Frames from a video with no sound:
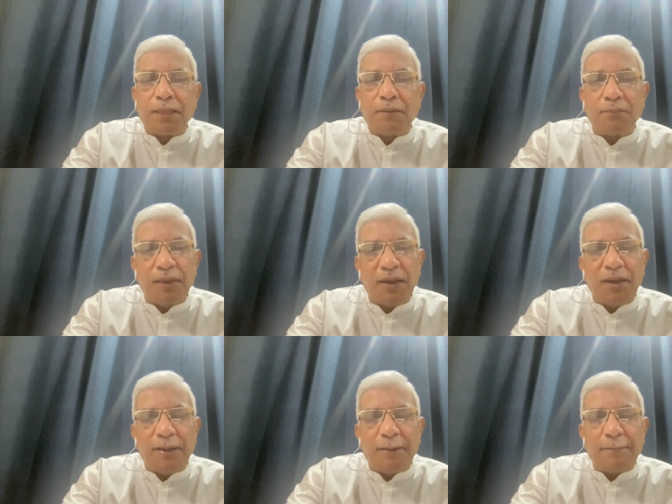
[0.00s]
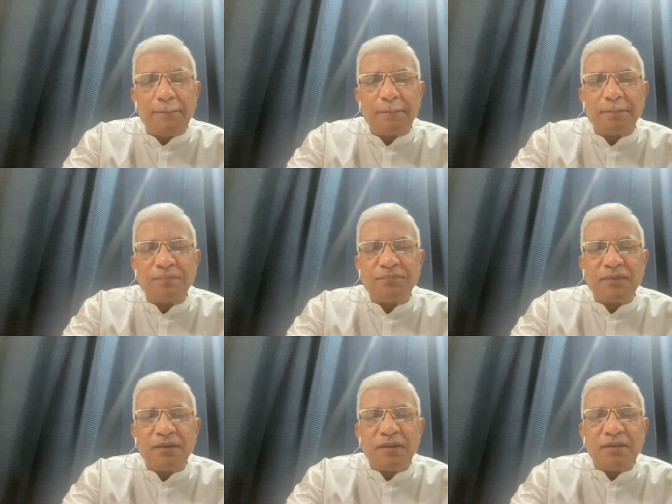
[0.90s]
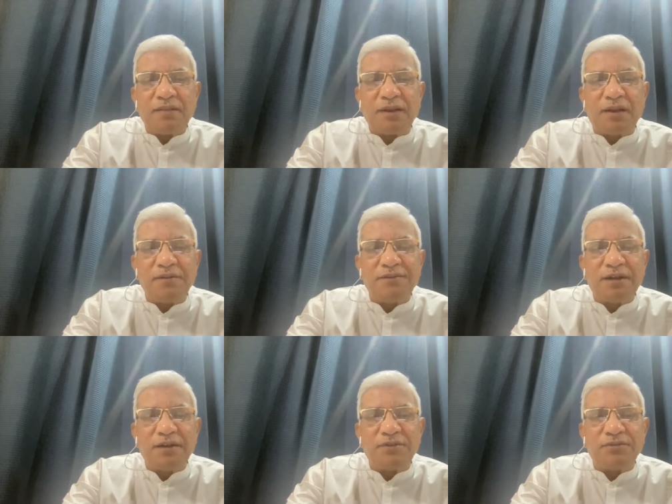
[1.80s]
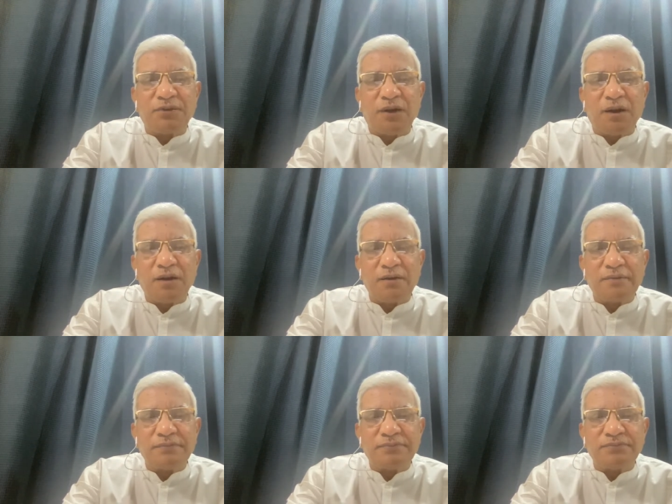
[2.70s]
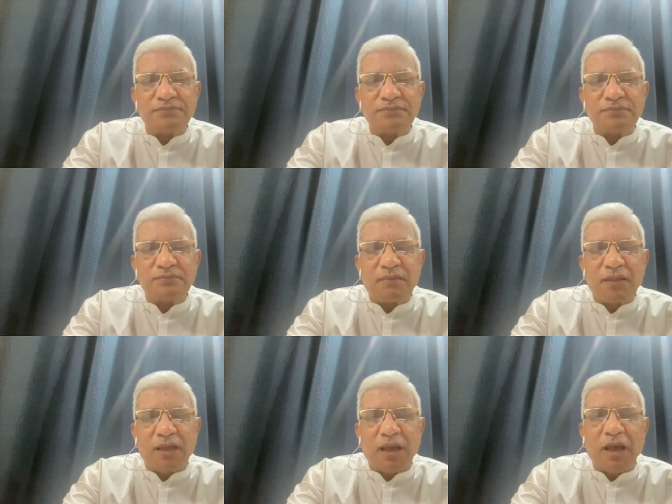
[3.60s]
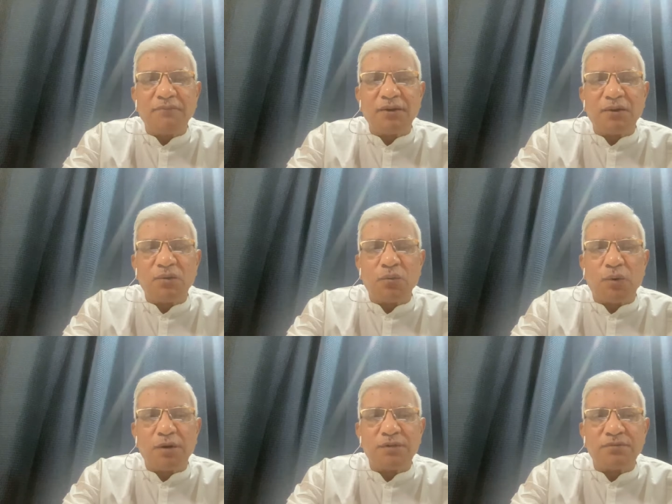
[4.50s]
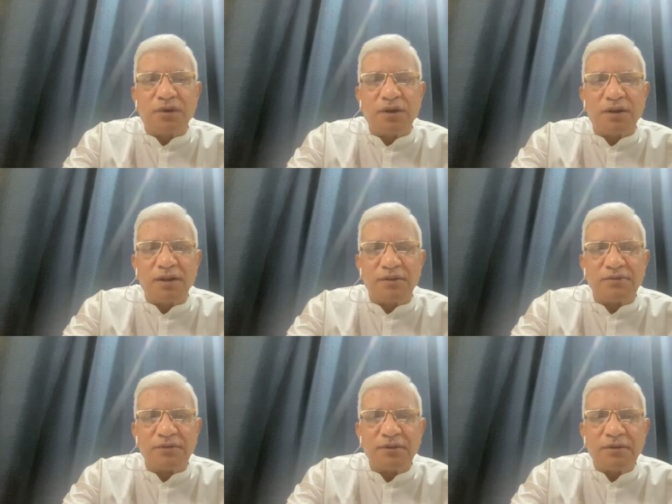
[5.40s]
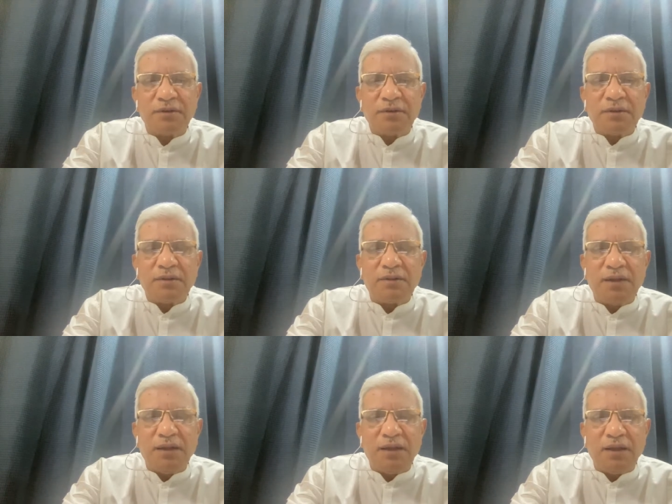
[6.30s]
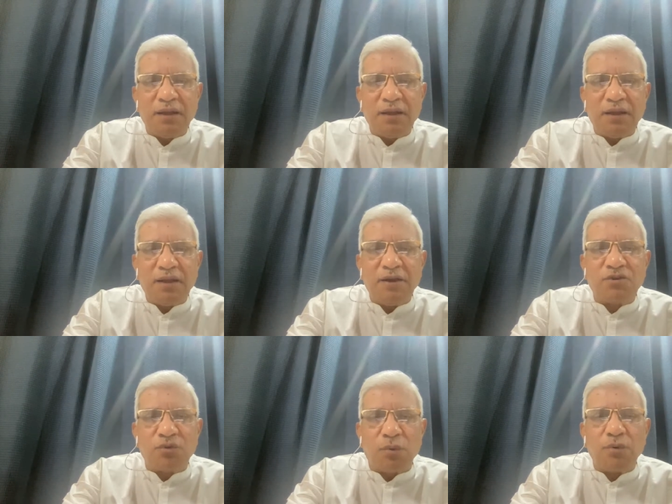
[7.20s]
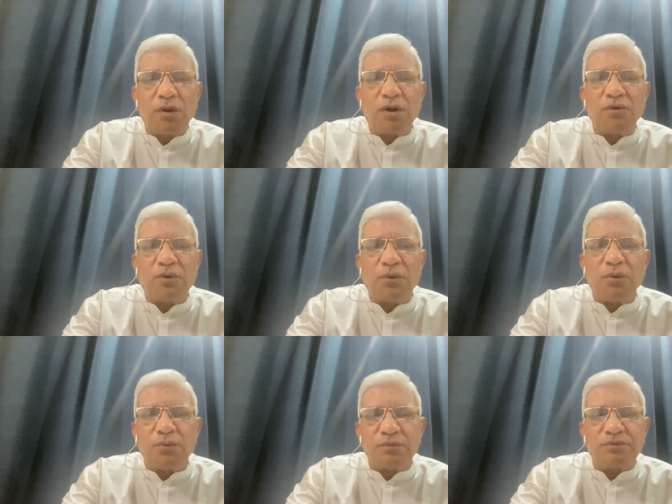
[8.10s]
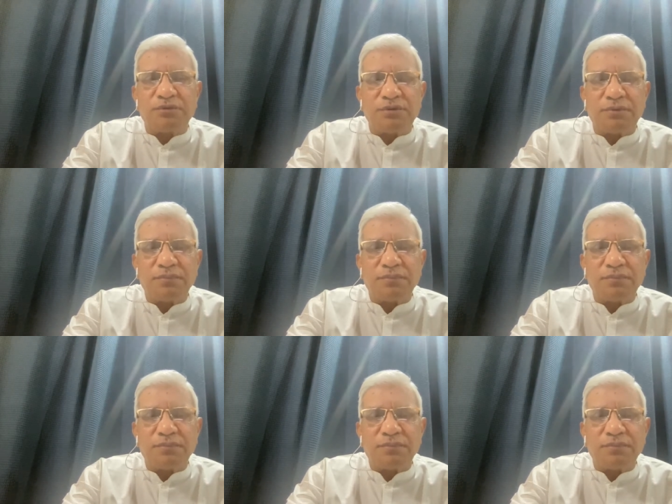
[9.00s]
where the culture is not having what is called as its own controls